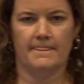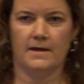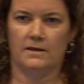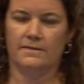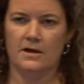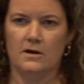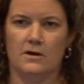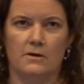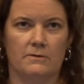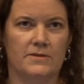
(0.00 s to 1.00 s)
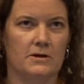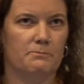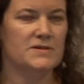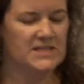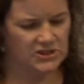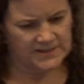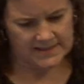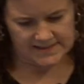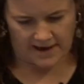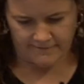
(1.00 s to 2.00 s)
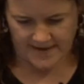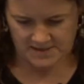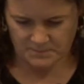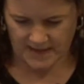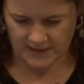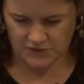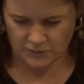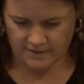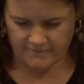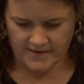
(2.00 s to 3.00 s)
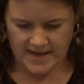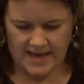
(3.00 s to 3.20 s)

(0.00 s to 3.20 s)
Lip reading: Like their positions itself as being sort of